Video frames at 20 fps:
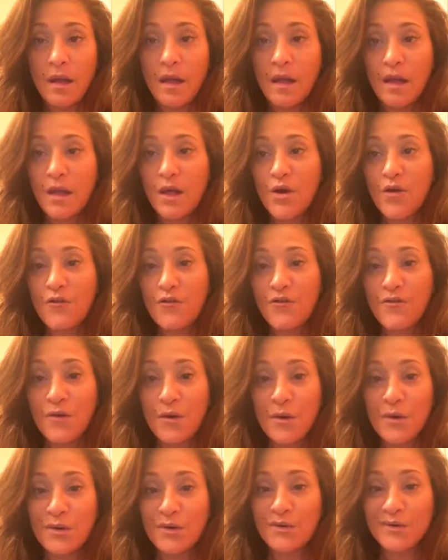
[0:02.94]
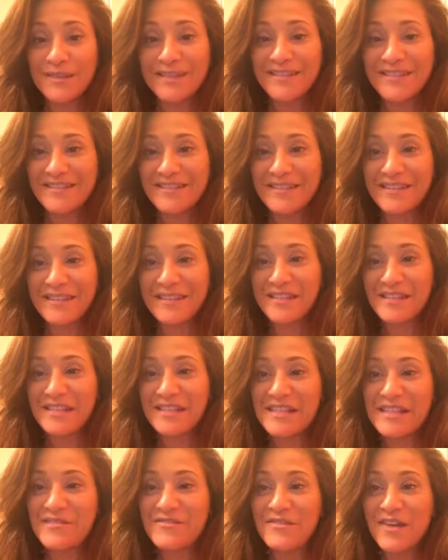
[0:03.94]
Hello, folks. This
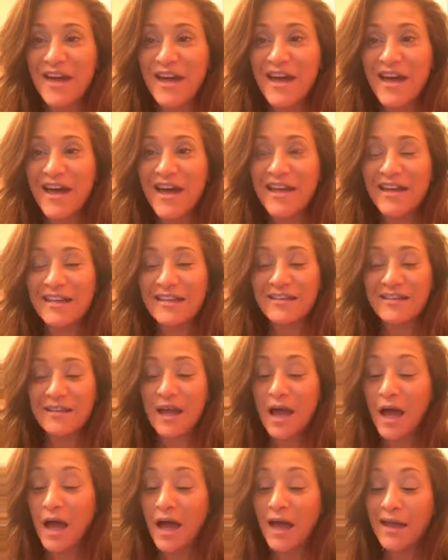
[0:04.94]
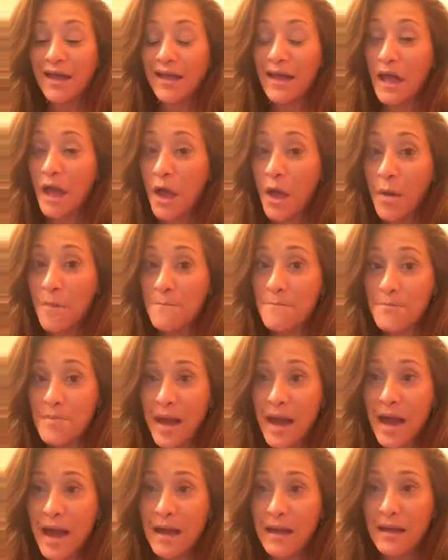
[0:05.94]
is Yvette. I am
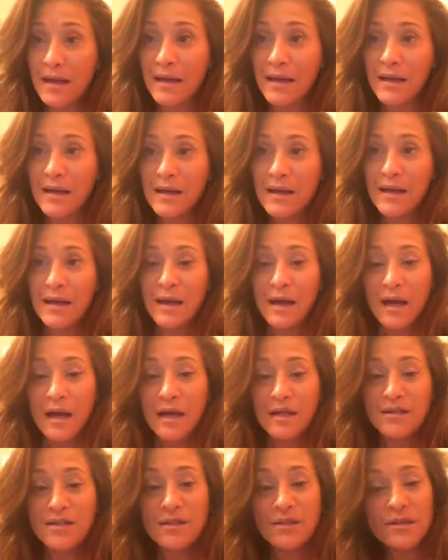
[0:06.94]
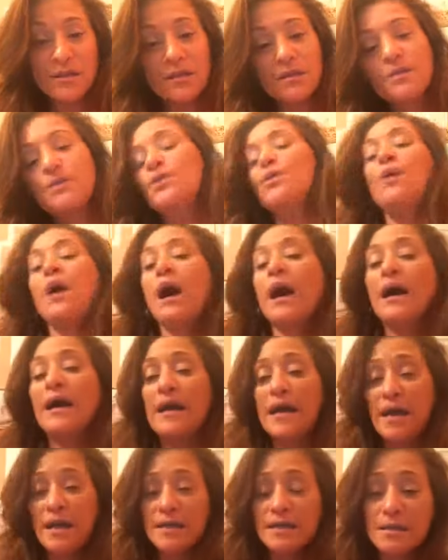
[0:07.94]
back. I took a little
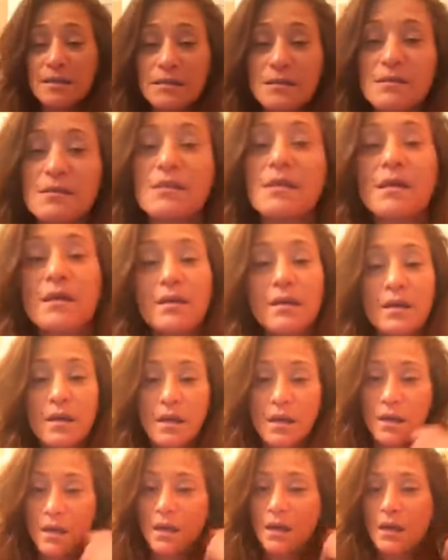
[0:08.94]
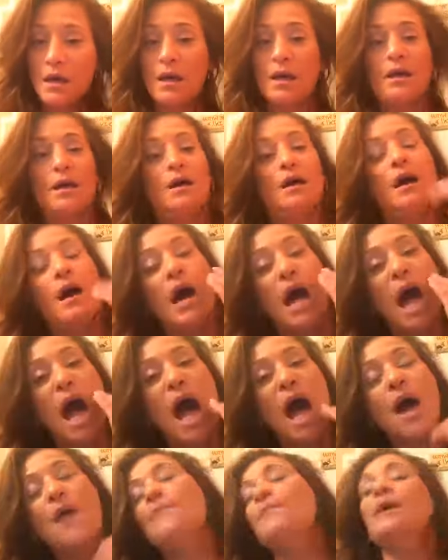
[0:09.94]
hiatus.
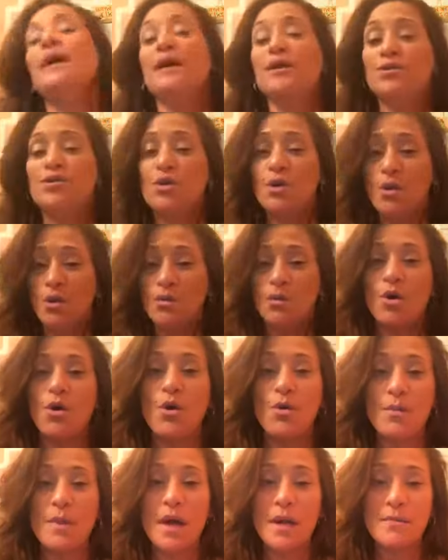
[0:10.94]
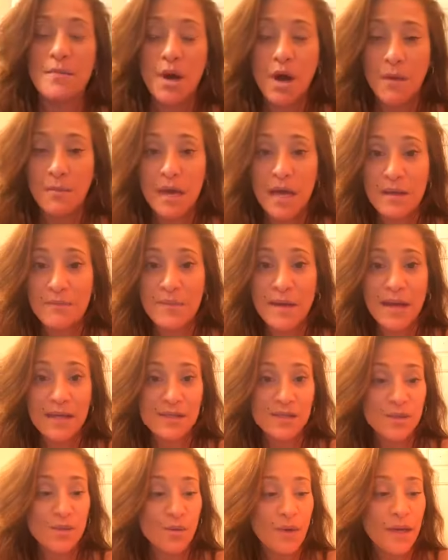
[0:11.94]
Um, as you all know, my mom had
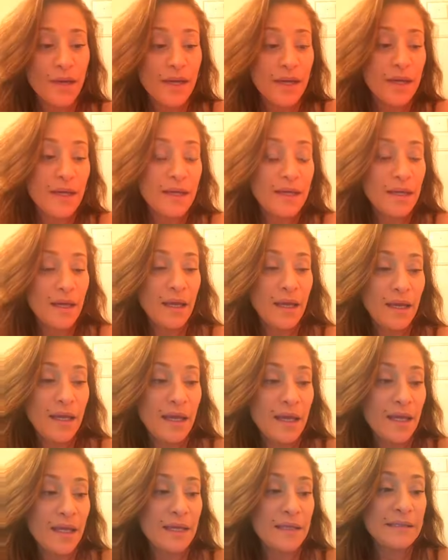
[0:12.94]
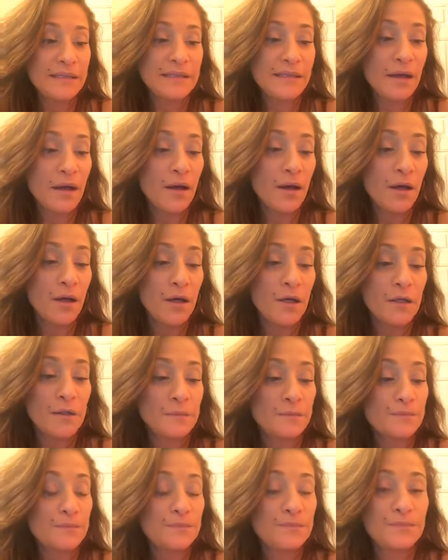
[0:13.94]
passed away, and
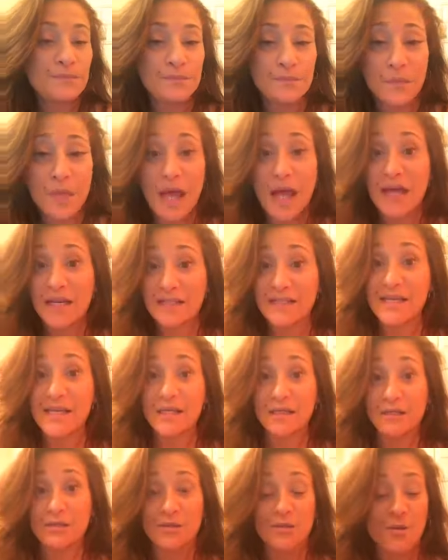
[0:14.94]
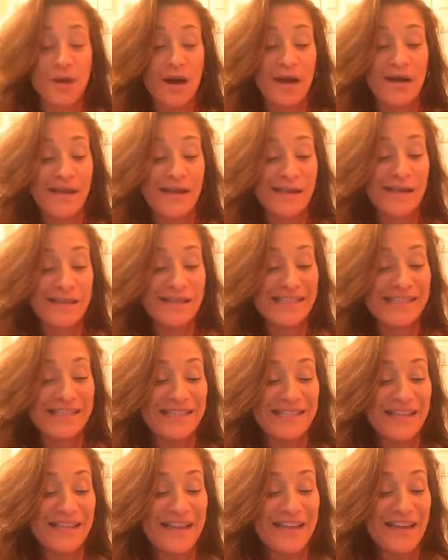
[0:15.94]
um, I had to take a little hiatus.
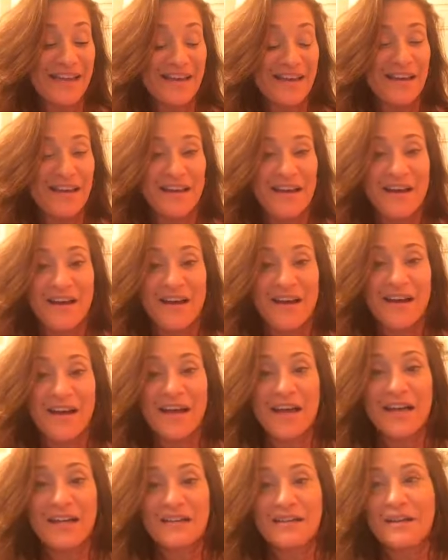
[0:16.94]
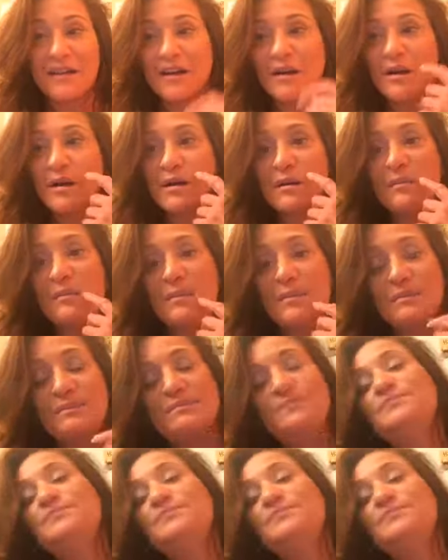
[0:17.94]
And um,